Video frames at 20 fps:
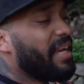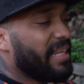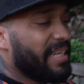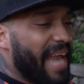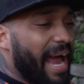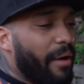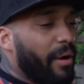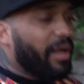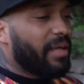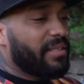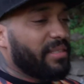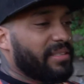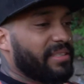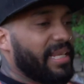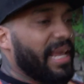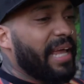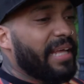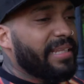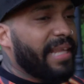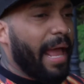Now I
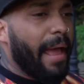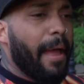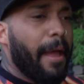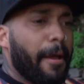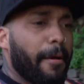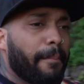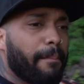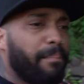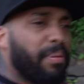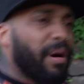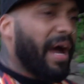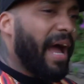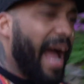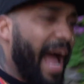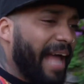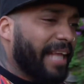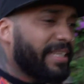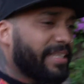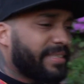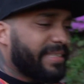understand that, but
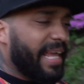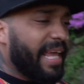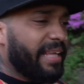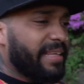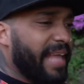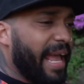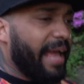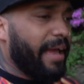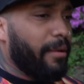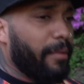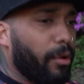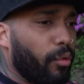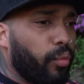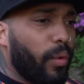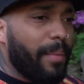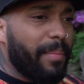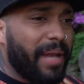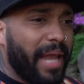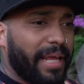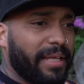I think that
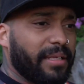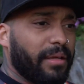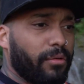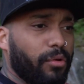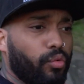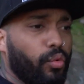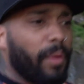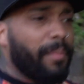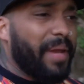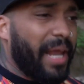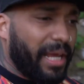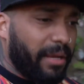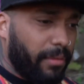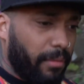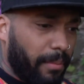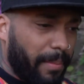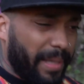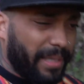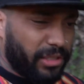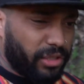women like
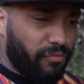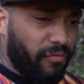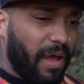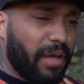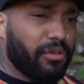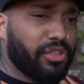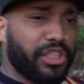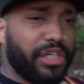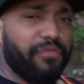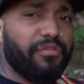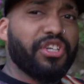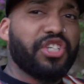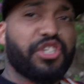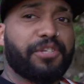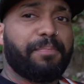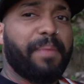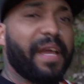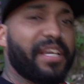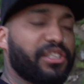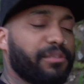Amanda Serrano, she
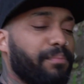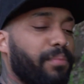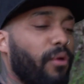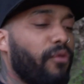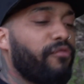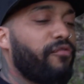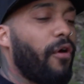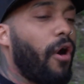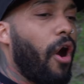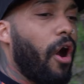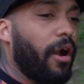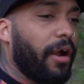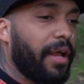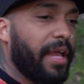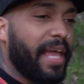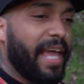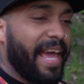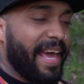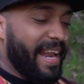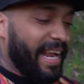respects both art,
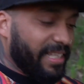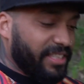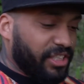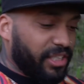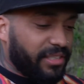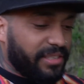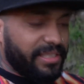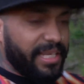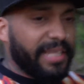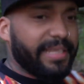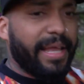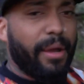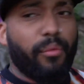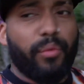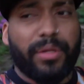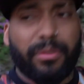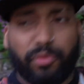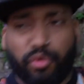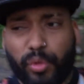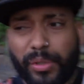and I just think that
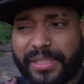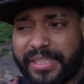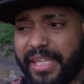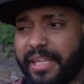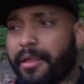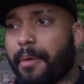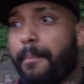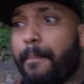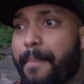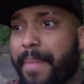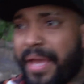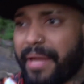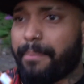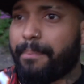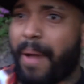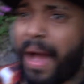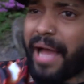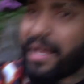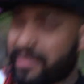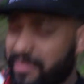when we see the men
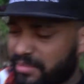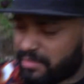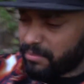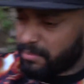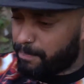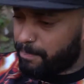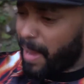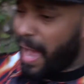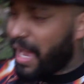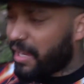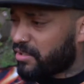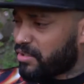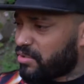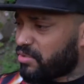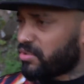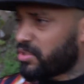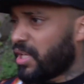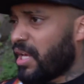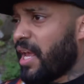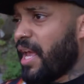
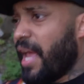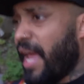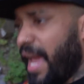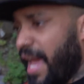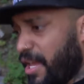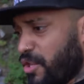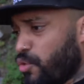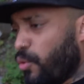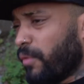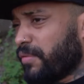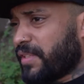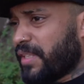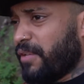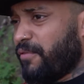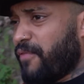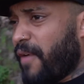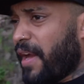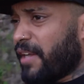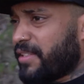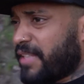boxers and UFC
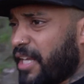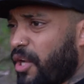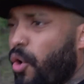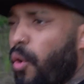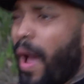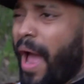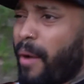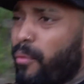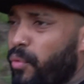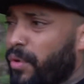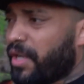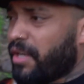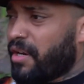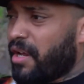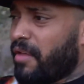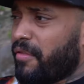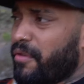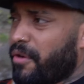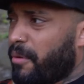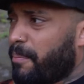fighters, and they go at one
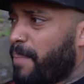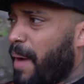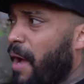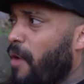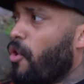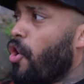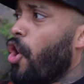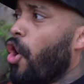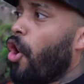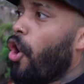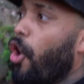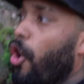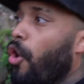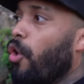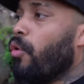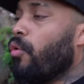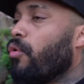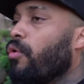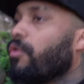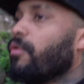another about,
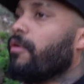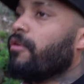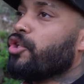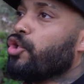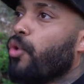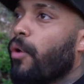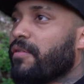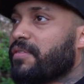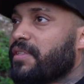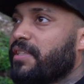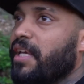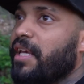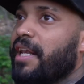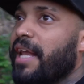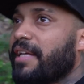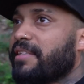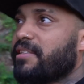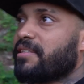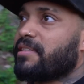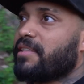oh, UFC
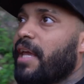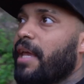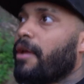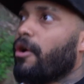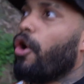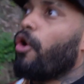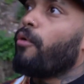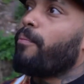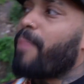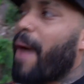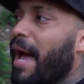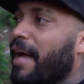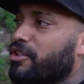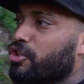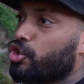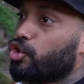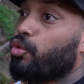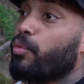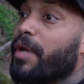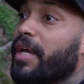likes to say, oh,
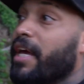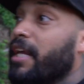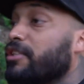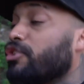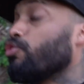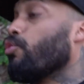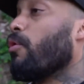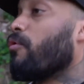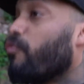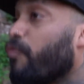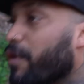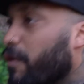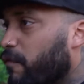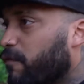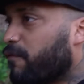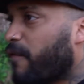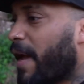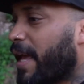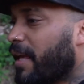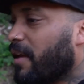boxers, you want to get into a real
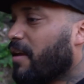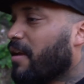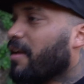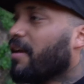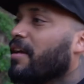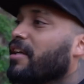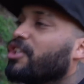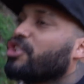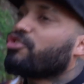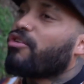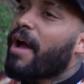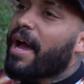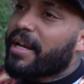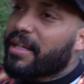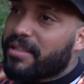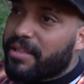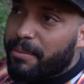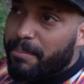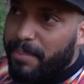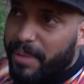fight, trying
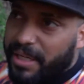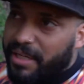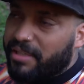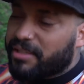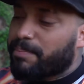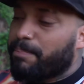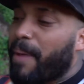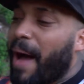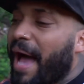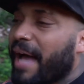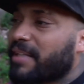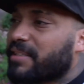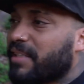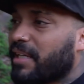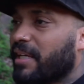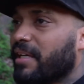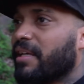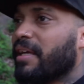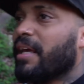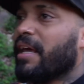to diminish
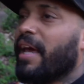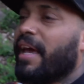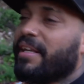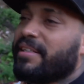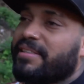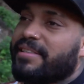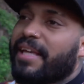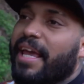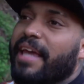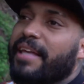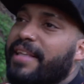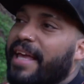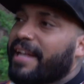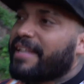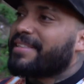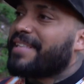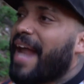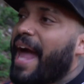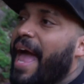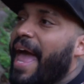boxing and saying that
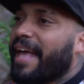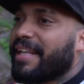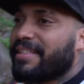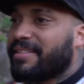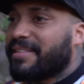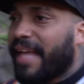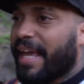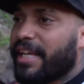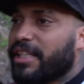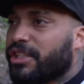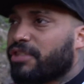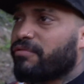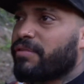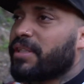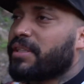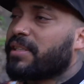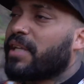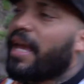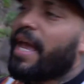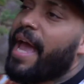it's not as
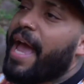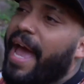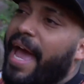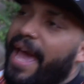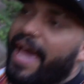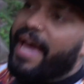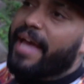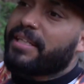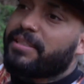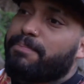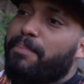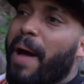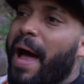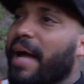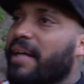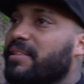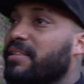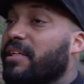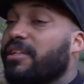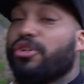dangerous as
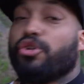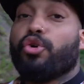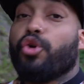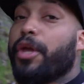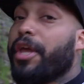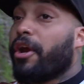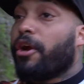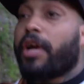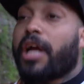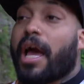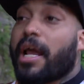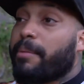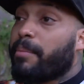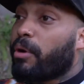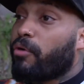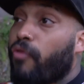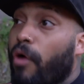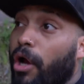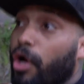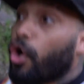boxing. You hear Conor
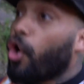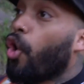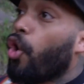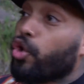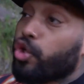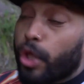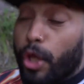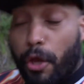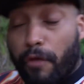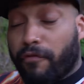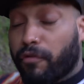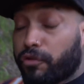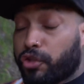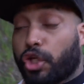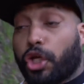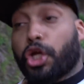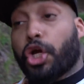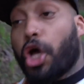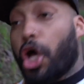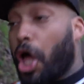McGregor, oh, you even
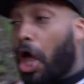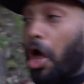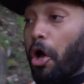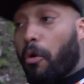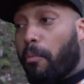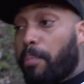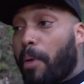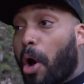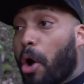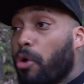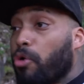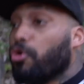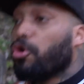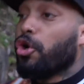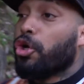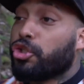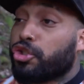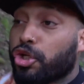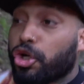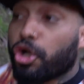took an elbow
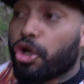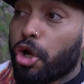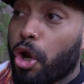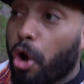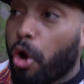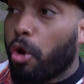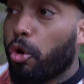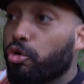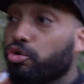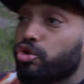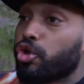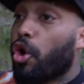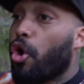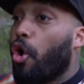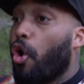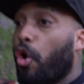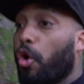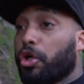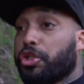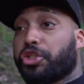to the nose
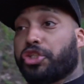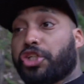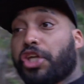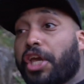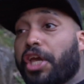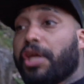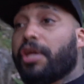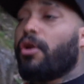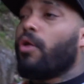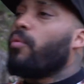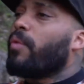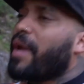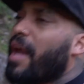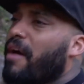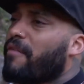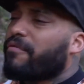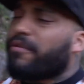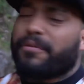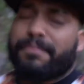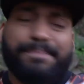or shin or
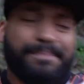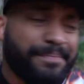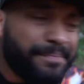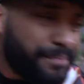whatever.